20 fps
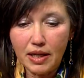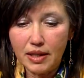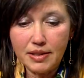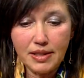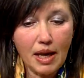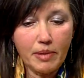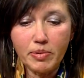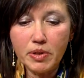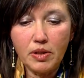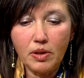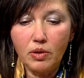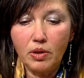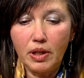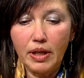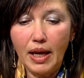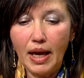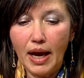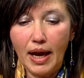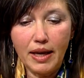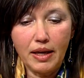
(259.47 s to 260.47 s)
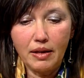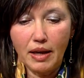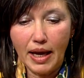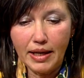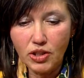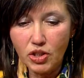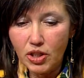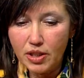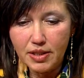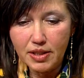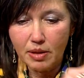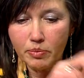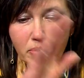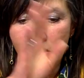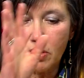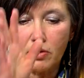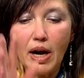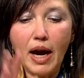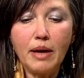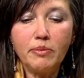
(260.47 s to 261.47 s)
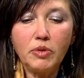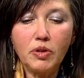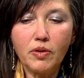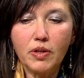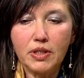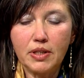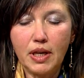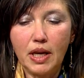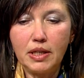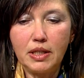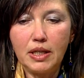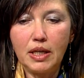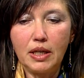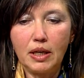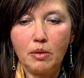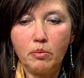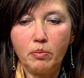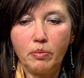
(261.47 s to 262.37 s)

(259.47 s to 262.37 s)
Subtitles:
It's absolutely, I just subscribe to this idea.